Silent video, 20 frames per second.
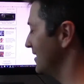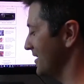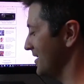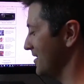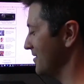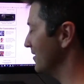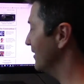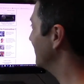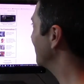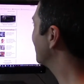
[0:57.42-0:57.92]

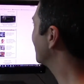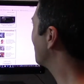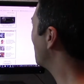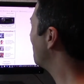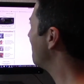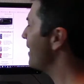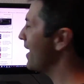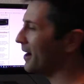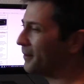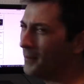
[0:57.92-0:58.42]
Alright, let's go
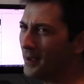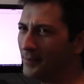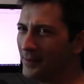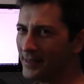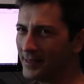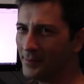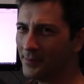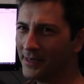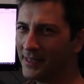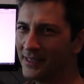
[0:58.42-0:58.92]
back. Maybe
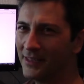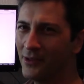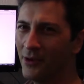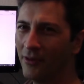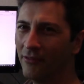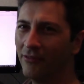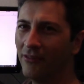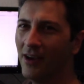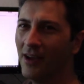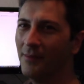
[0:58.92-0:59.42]
somebody's
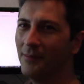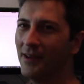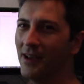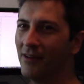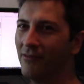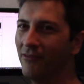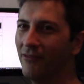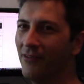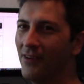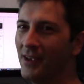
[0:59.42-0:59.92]
notified me
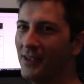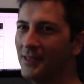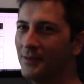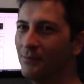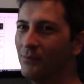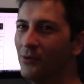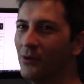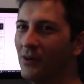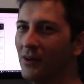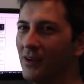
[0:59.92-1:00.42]
on
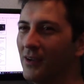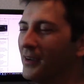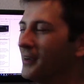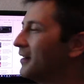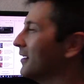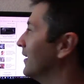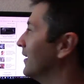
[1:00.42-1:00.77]
Facebook.